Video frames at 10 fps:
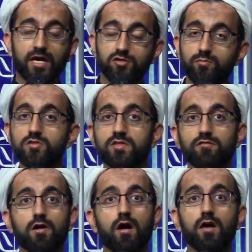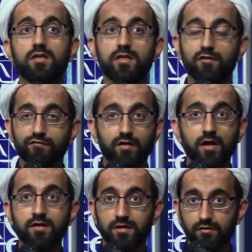attributes of God and
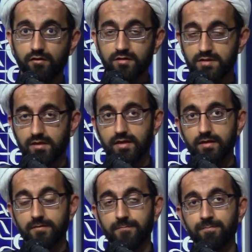irfan and other things like that?